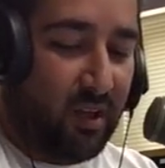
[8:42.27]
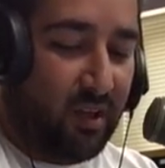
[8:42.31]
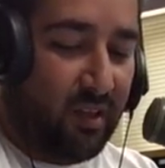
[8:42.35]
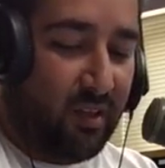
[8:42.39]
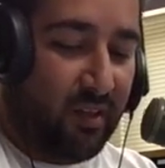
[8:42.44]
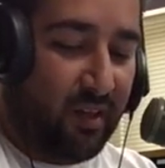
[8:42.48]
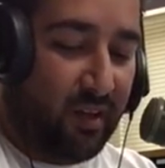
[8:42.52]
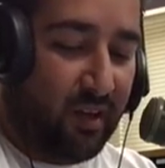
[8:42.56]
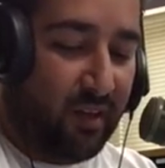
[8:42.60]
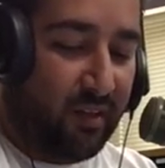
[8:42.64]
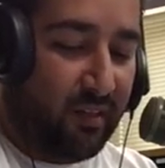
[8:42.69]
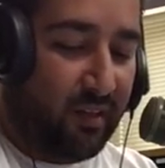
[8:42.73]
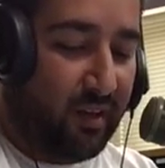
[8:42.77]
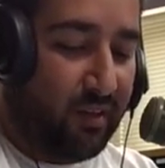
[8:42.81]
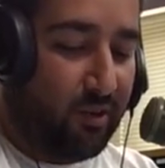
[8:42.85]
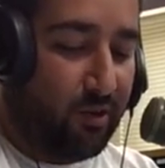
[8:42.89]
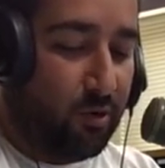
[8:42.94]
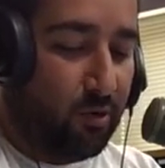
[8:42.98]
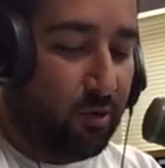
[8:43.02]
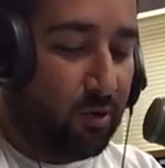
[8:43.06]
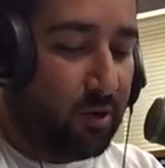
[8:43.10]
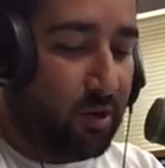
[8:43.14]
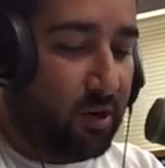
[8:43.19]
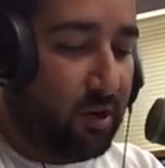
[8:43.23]
They
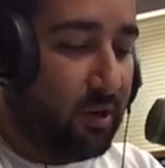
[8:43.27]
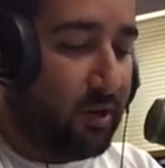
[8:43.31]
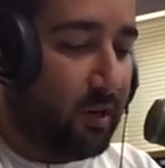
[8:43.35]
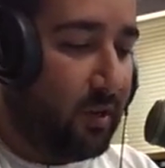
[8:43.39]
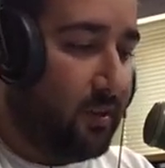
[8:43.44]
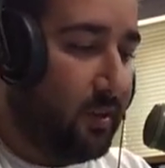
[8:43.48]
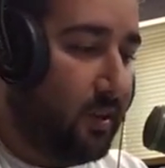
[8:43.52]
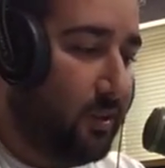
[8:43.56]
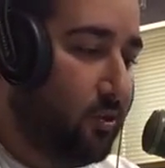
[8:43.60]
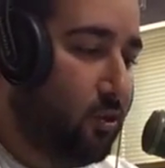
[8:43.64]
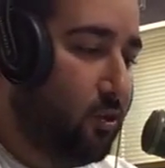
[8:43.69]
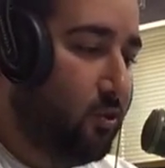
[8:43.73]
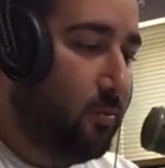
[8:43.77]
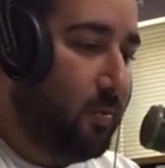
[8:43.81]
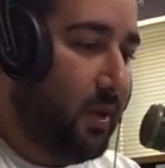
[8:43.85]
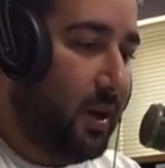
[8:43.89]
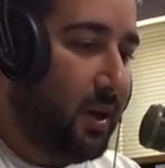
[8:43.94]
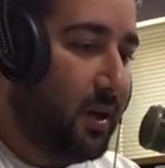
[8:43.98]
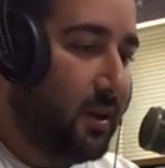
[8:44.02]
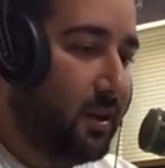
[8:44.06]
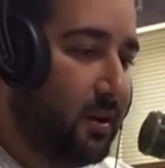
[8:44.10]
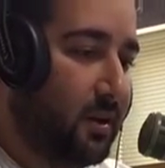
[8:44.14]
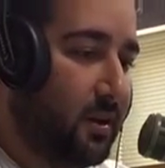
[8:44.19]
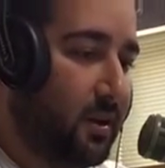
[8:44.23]
do good and they do
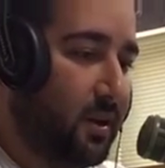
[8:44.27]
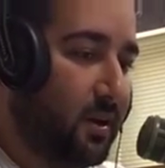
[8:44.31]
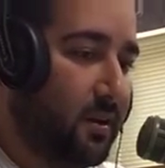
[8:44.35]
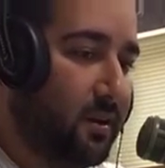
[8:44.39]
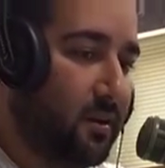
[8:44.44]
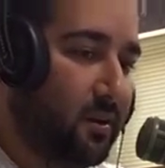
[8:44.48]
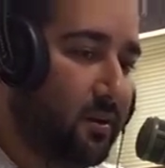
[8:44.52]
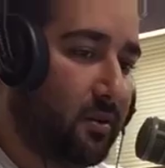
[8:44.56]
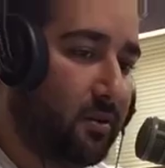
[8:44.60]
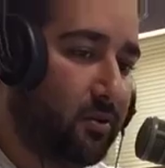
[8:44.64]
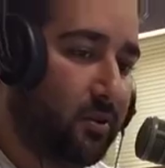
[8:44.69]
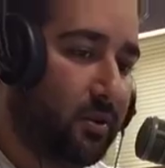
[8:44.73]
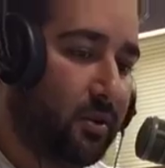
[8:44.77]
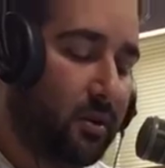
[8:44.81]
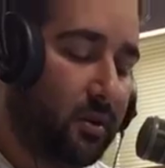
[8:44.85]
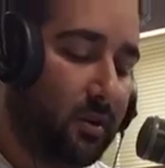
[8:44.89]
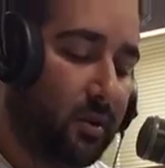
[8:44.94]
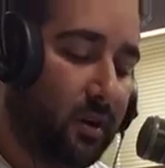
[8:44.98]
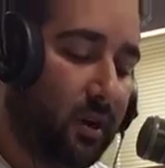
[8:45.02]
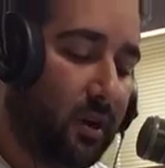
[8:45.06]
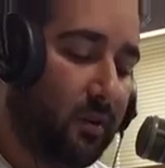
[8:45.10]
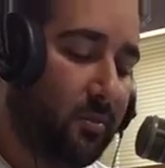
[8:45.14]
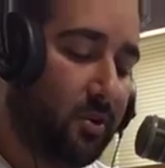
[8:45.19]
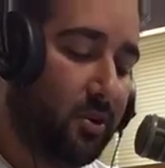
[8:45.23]
bad. And
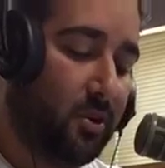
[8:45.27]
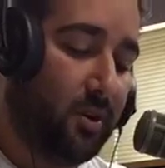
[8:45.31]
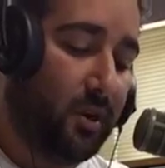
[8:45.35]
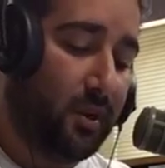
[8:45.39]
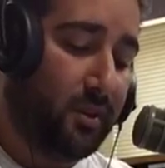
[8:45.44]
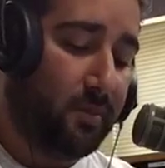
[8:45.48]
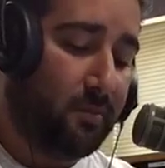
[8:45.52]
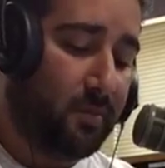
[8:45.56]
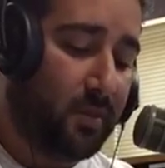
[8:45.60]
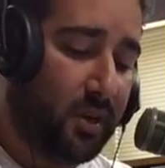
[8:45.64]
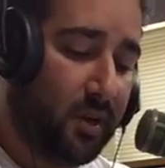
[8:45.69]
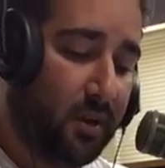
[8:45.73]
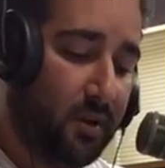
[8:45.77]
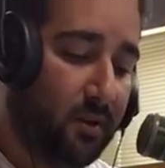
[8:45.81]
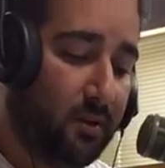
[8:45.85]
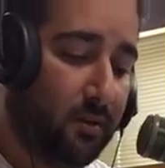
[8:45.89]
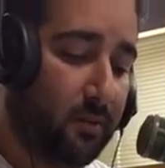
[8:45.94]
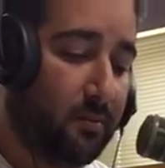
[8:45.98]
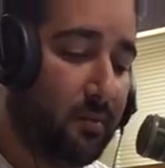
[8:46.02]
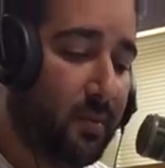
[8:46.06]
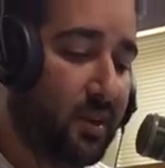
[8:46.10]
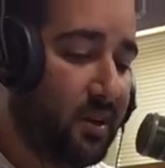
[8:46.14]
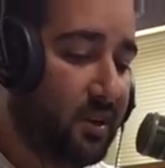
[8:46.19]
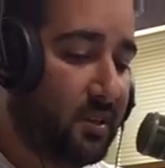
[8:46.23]
Rabbi Yonadam Kenna
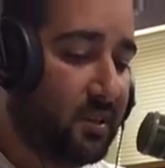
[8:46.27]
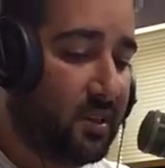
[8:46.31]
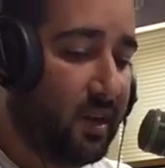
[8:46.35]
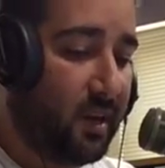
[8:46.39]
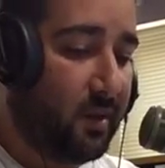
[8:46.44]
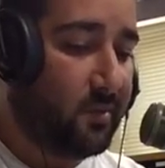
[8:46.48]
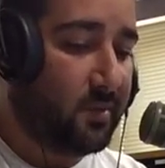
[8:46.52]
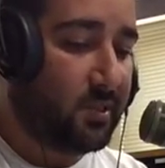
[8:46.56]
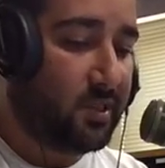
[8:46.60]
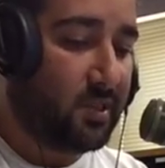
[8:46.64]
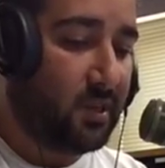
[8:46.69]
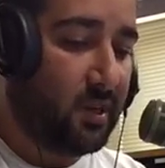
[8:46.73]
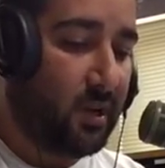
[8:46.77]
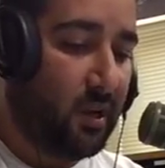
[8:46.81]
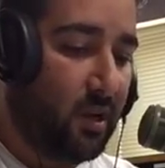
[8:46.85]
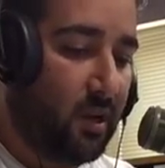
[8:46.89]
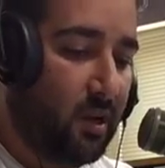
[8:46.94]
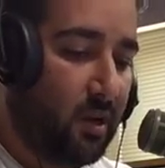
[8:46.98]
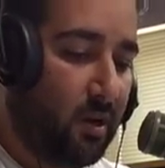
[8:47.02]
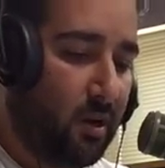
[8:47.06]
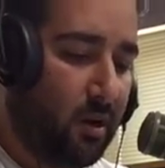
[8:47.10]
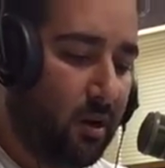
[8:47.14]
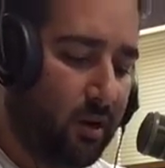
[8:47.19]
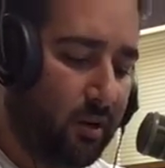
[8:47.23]
many times
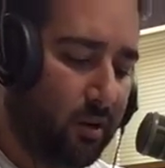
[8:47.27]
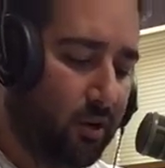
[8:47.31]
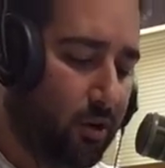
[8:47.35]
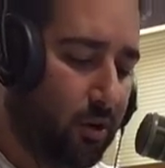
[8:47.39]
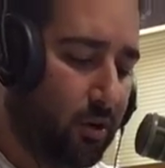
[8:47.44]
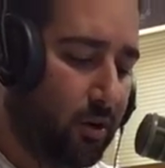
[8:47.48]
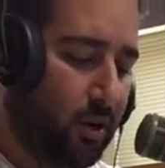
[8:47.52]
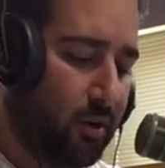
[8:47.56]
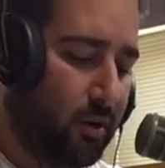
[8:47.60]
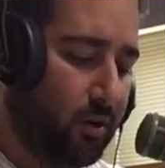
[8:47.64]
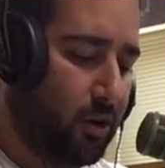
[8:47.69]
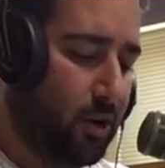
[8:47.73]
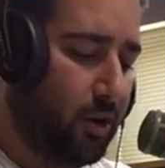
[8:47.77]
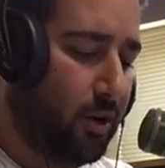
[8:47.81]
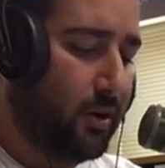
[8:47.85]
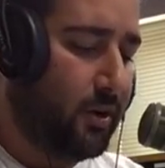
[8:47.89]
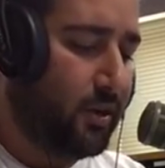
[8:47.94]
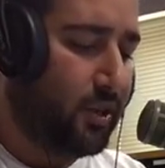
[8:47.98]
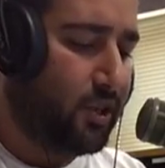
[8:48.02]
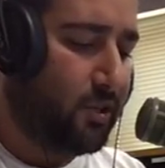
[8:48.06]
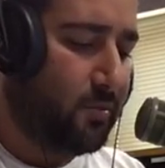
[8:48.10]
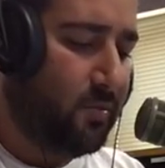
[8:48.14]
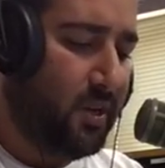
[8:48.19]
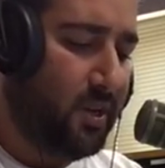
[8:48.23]
on
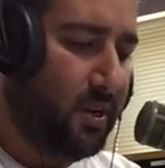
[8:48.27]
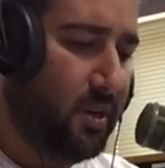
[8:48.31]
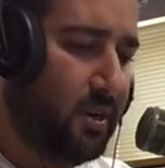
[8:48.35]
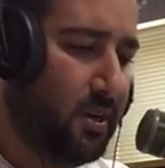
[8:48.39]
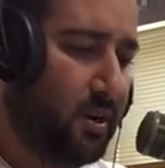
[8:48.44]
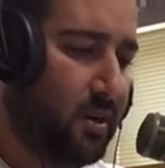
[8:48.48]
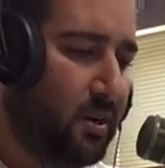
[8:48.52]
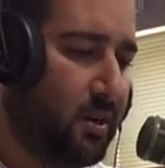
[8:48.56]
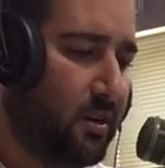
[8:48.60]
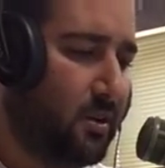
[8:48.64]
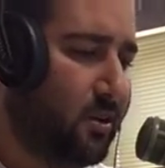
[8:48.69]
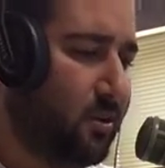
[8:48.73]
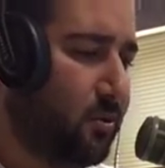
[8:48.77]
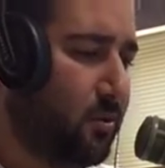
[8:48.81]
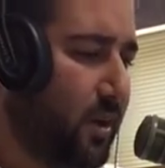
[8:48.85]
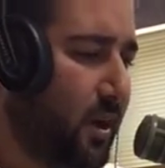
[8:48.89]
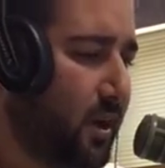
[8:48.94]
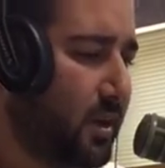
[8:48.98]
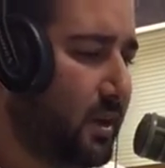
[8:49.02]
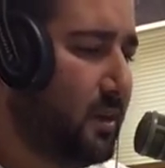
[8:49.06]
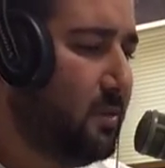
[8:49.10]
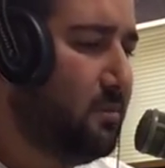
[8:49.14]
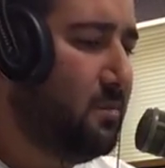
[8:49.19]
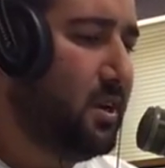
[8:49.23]
Kurdish media, on
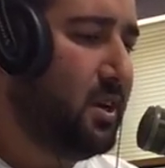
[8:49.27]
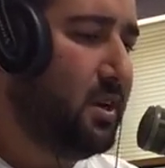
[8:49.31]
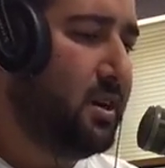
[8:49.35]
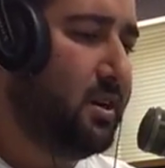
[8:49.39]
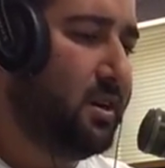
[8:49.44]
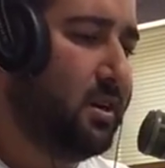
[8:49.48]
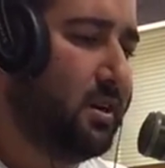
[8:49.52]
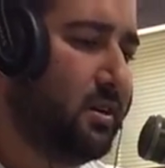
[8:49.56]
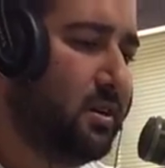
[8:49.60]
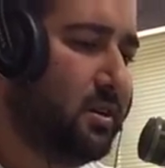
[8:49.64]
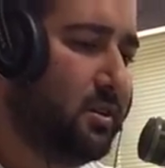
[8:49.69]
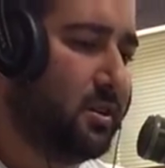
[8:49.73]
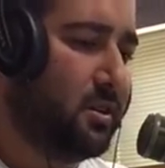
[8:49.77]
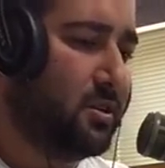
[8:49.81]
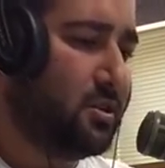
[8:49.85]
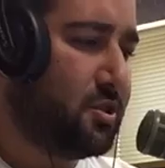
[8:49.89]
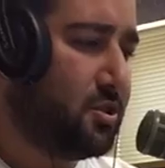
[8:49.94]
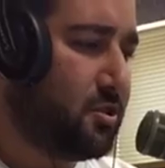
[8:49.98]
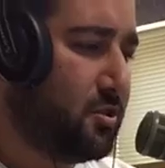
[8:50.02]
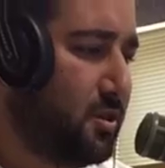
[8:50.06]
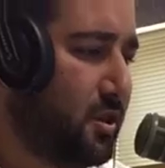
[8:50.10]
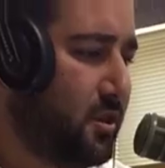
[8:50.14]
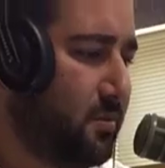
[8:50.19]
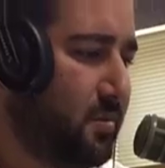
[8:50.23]
Iraqi media,
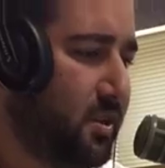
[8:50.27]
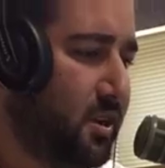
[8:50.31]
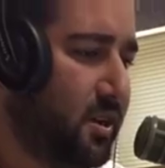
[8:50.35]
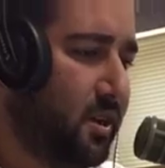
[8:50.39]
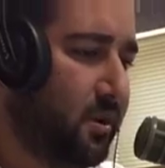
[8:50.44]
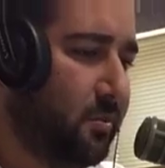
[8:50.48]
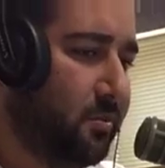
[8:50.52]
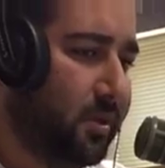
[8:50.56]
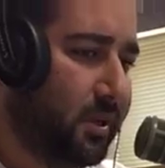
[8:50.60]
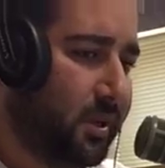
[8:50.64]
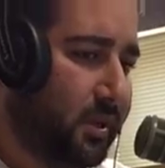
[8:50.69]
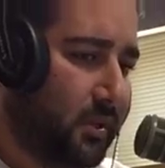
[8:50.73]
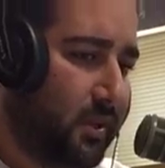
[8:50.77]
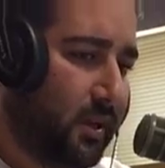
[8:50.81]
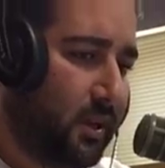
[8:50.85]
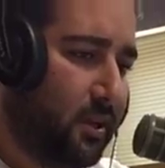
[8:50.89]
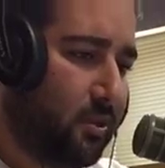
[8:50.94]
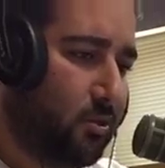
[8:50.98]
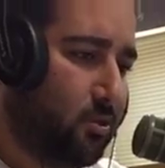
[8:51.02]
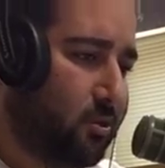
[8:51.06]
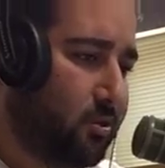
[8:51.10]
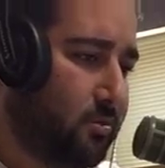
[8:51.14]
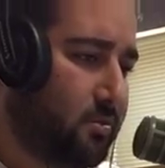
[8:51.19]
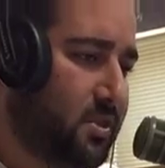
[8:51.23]
Assyrian media,
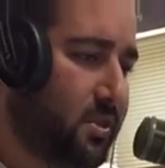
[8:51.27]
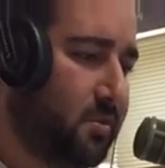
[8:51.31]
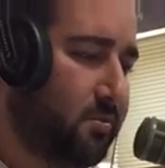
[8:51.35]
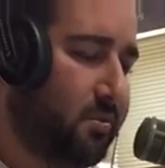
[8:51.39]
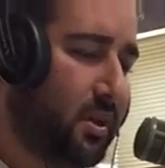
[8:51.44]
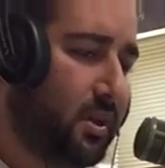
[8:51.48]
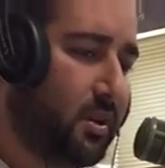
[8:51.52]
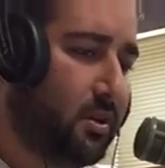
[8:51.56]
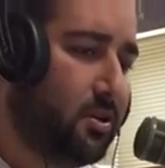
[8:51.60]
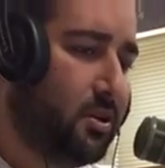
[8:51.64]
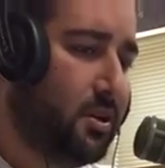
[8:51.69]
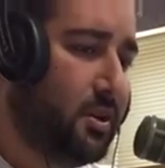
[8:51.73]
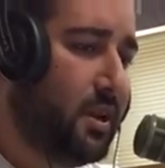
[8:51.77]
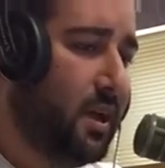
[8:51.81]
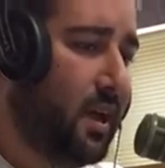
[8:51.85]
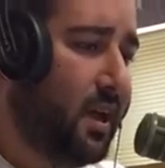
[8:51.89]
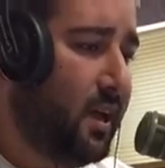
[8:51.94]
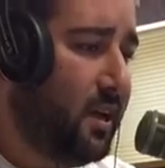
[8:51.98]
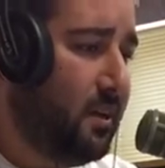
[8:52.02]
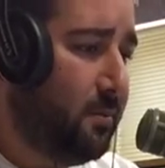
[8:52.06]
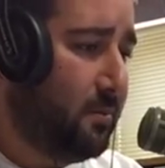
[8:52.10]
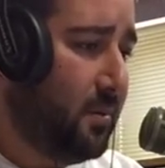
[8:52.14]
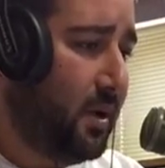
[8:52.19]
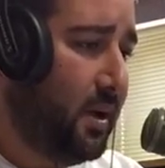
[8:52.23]
good
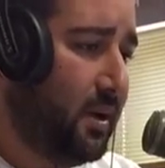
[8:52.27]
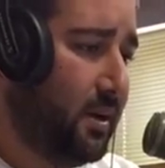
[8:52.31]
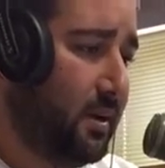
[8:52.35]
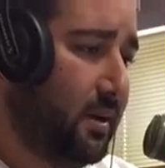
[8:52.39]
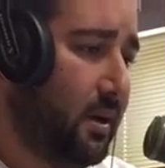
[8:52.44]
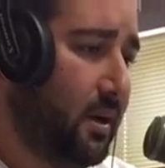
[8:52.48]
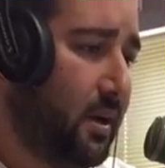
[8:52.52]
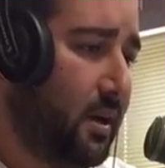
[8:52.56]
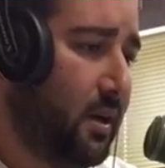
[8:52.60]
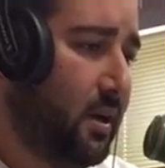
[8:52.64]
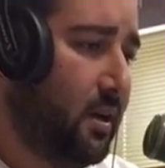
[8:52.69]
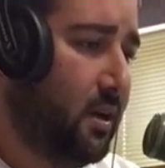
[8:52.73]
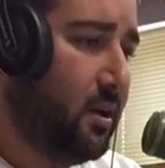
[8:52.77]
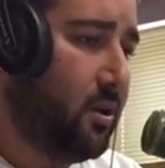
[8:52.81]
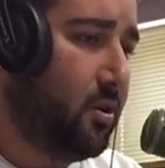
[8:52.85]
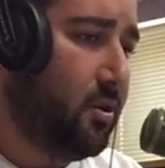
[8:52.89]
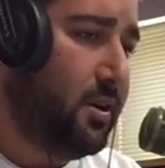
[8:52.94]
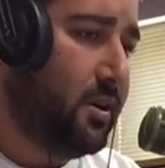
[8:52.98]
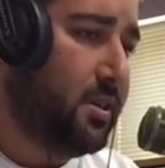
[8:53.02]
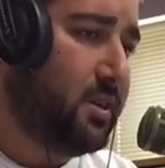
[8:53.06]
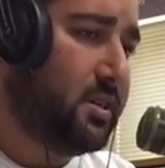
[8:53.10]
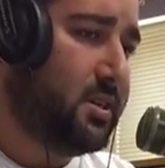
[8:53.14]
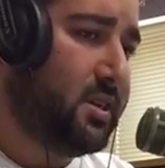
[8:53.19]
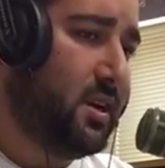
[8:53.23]
and bad,
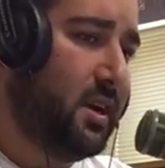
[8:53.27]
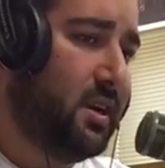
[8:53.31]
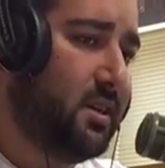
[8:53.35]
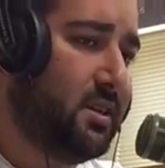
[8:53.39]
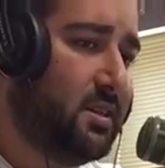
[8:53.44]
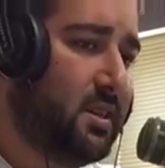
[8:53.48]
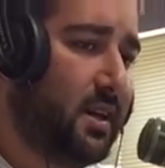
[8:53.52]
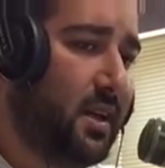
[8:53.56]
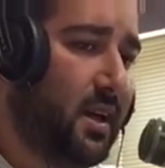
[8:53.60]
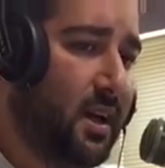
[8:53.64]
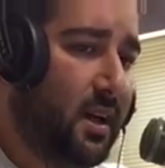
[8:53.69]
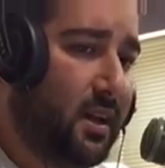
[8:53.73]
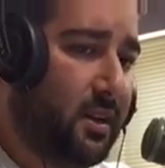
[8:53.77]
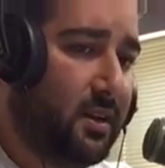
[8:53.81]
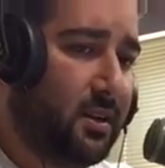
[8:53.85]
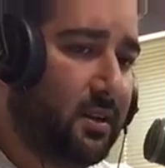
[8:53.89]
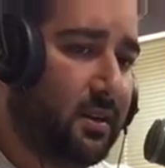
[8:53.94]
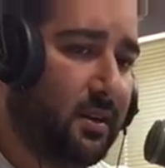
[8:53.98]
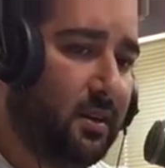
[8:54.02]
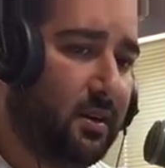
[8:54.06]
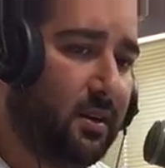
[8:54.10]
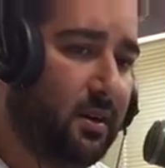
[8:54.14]
criticized and